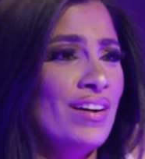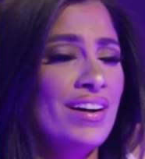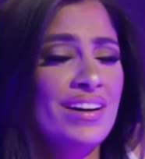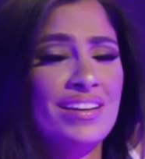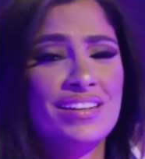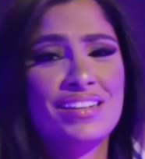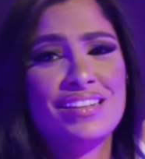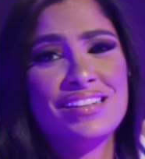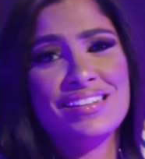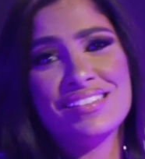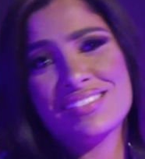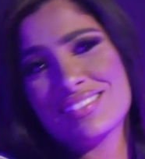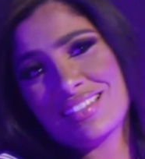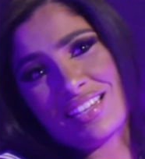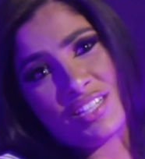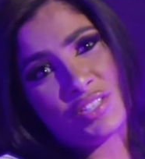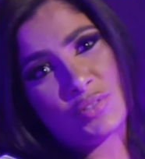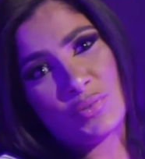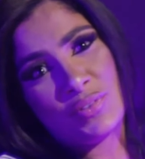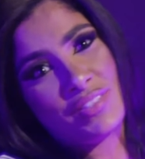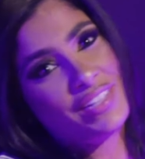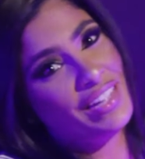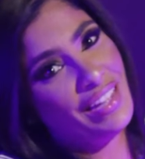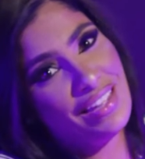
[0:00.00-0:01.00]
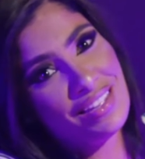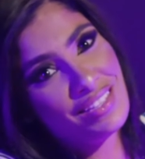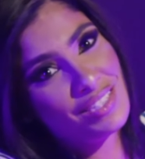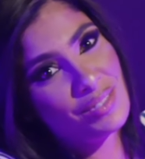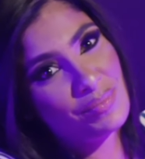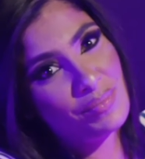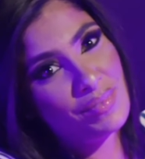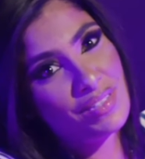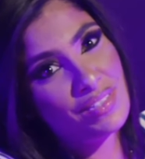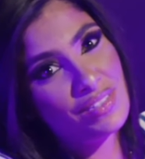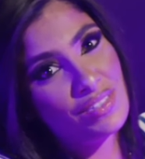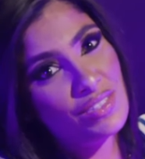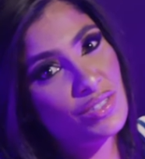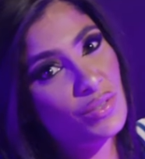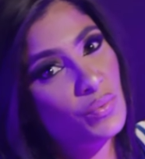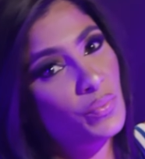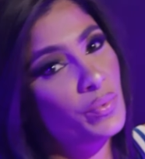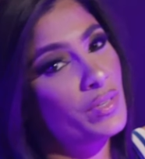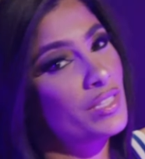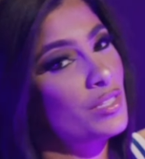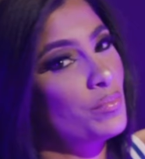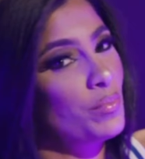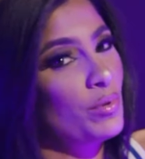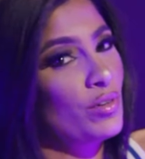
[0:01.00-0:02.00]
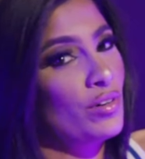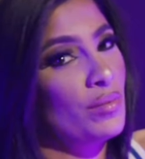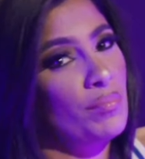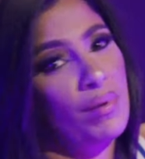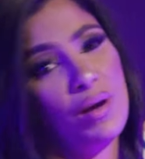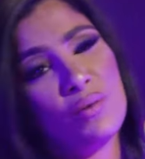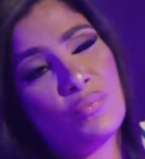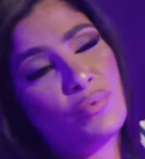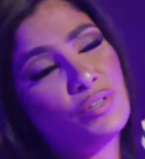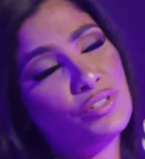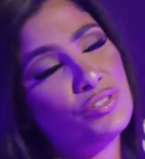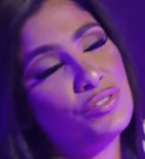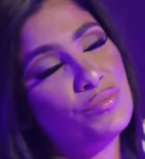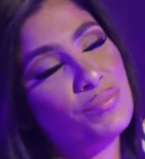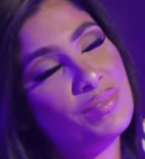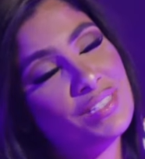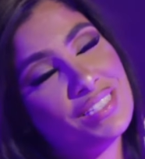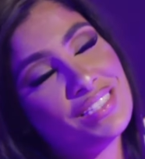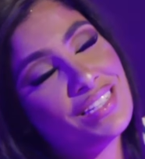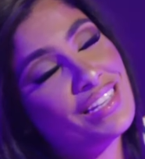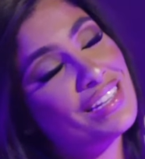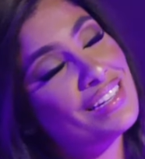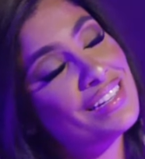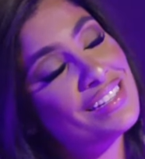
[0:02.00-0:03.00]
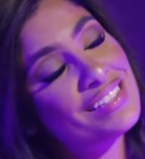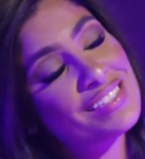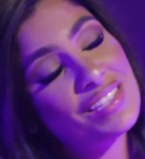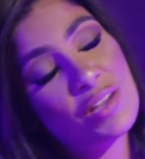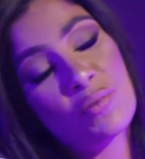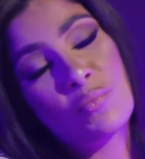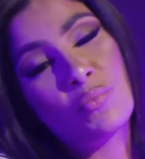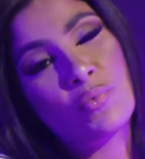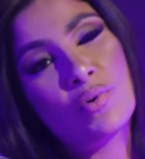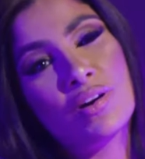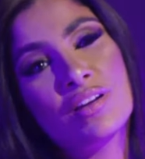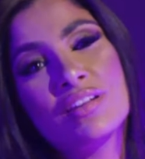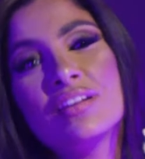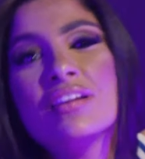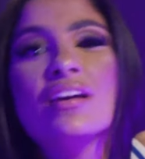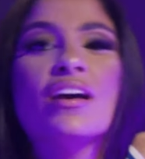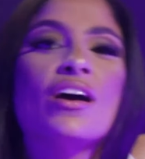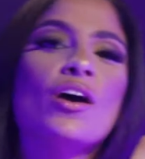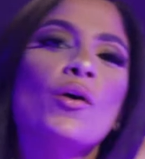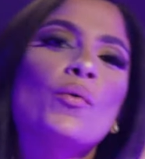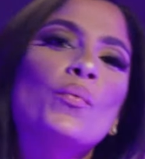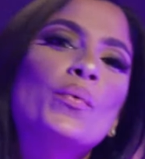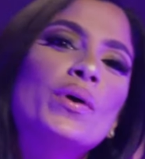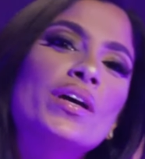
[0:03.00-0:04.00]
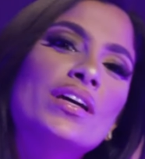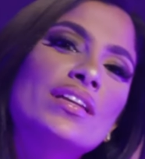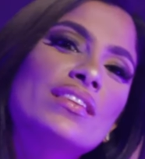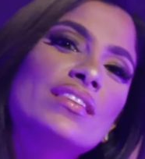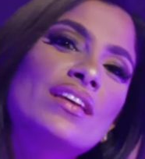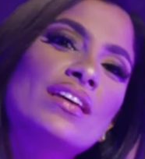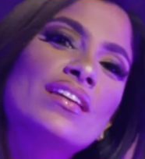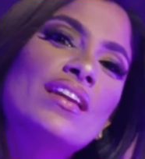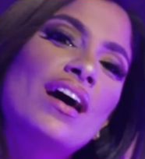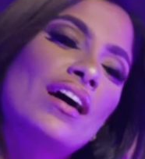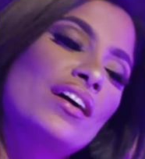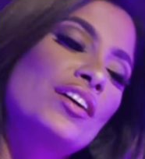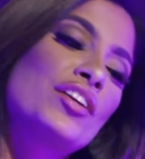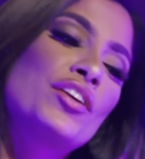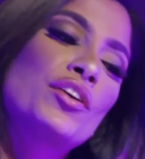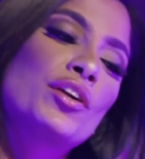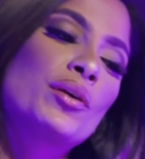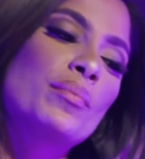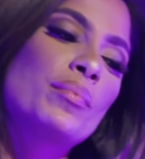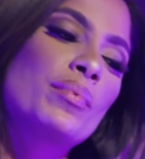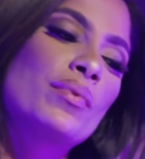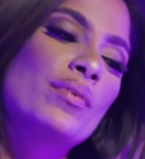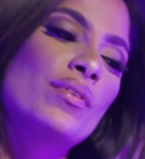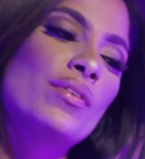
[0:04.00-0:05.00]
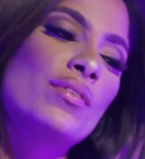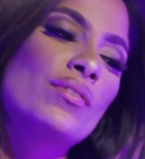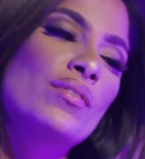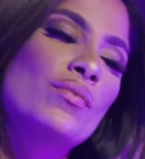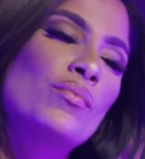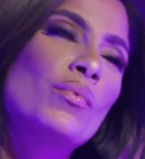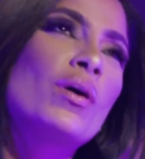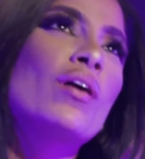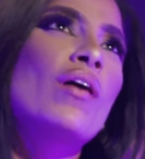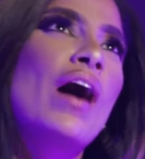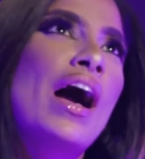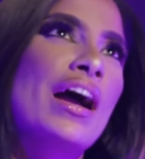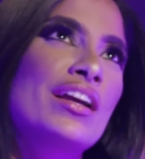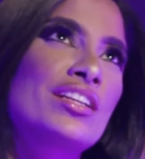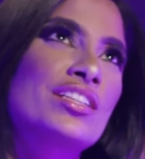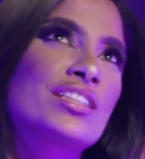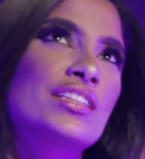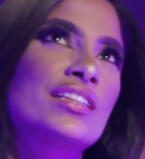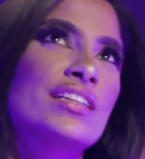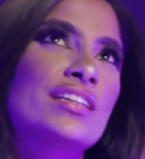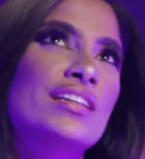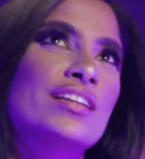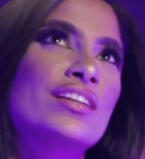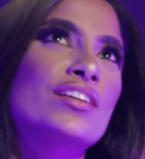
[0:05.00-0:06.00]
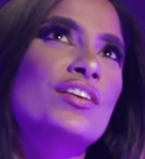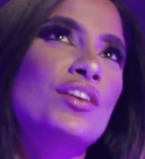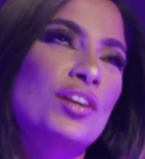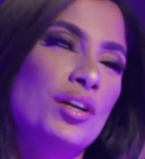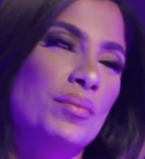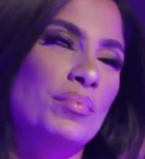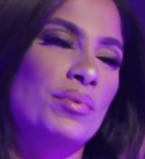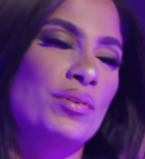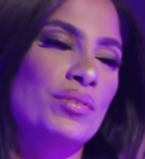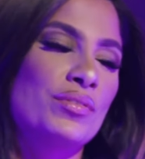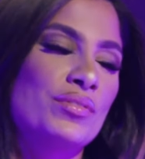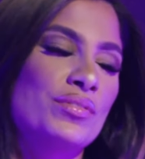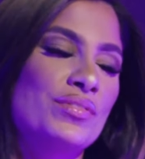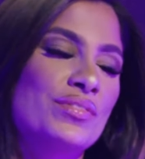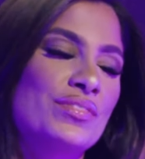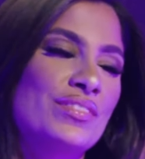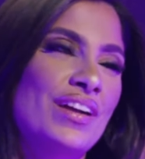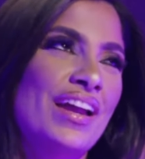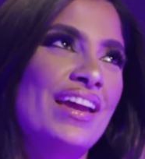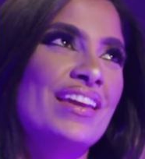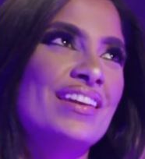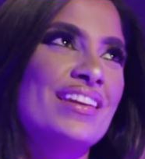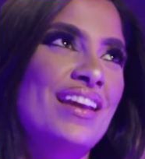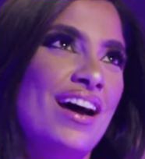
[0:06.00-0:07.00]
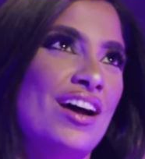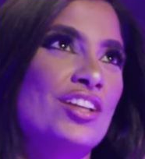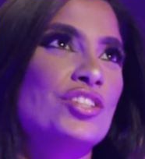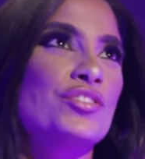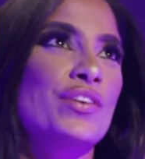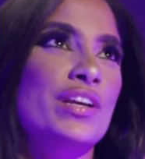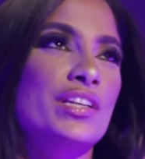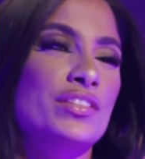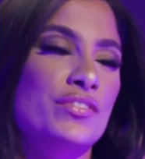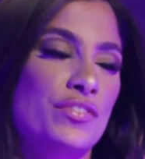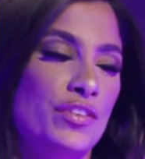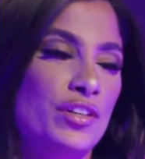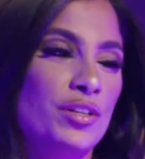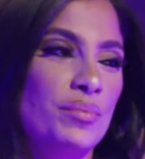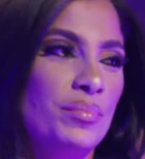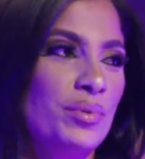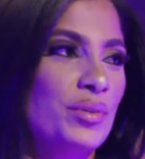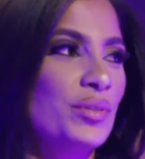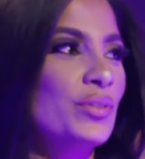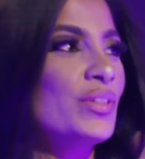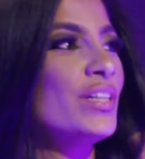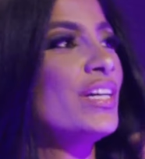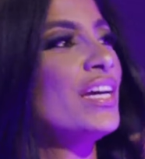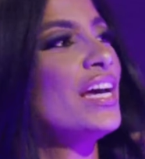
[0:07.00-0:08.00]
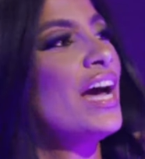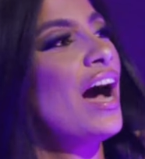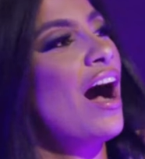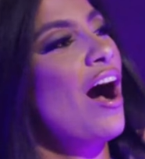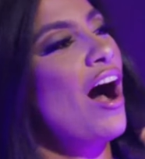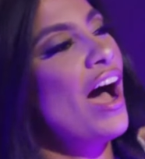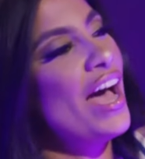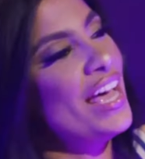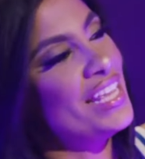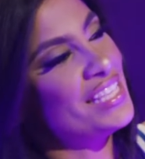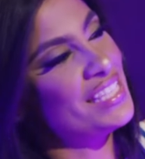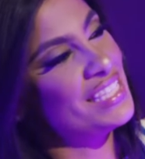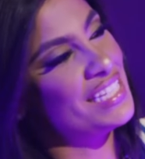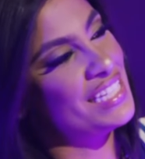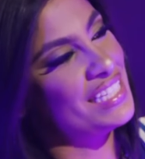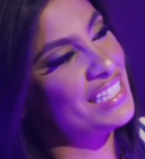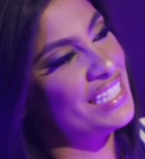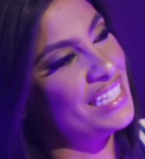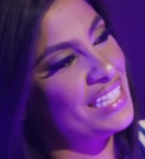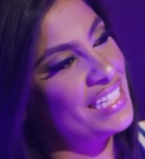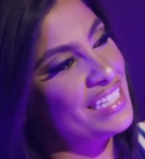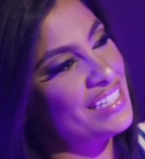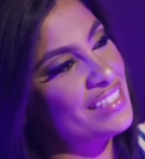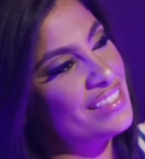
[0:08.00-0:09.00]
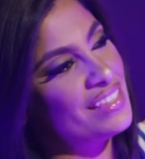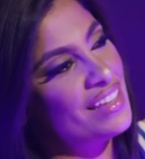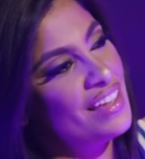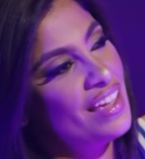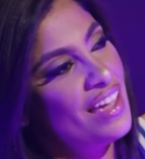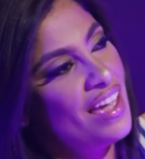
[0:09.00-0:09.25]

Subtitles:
honey, sexual enhancements. So we spoke about would you be dating someone with non-curable, well, actually curable and non-transferable STDs.